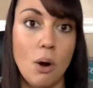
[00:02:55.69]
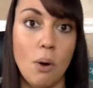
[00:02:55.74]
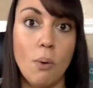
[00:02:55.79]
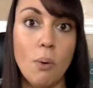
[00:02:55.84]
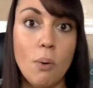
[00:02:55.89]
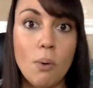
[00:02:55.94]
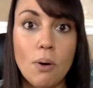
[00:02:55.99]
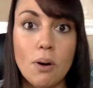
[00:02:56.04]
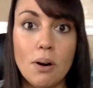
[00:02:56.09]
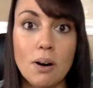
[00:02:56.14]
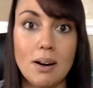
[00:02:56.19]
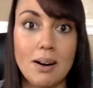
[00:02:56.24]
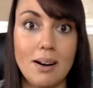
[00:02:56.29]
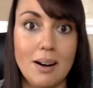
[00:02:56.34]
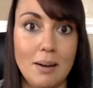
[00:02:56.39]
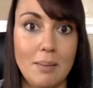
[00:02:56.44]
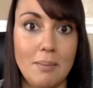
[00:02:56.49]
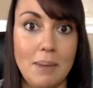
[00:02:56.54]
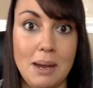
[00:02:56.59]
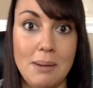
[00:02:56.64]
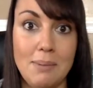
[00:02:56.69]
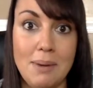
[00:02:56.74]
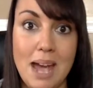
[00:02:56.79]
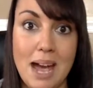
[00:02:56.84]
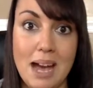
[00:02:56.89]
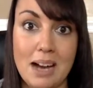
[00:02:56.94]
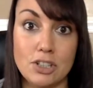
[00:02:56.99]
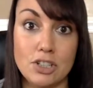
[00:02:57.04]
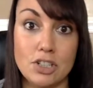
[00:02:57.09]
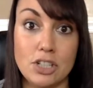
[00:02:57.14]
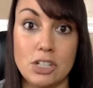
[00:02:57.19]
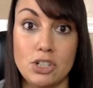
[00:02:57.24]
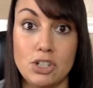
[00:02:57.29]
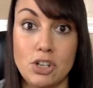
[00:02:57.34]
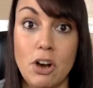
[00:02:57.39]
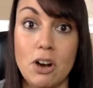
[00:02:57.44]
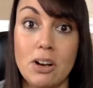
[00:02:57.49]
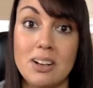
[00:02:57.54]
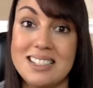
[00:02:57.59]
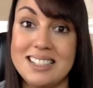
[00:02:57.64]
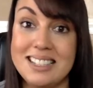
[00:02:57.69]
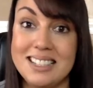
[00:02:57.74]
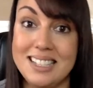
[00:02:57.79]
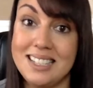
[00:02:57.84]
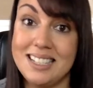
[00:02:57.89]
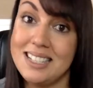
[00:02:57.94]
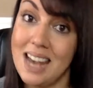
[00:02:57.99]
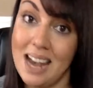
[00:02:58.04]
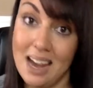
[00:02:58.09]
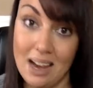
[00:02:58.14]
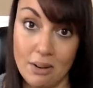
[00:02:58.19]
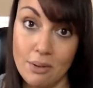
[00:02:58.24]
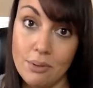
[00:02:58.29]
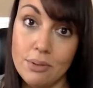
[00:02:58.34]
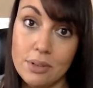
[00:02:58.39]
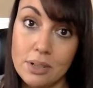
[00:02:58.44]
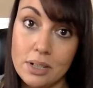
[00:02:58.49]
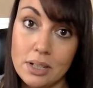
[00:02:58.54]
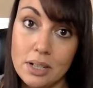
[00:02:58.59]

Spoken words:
or maybe actually talks down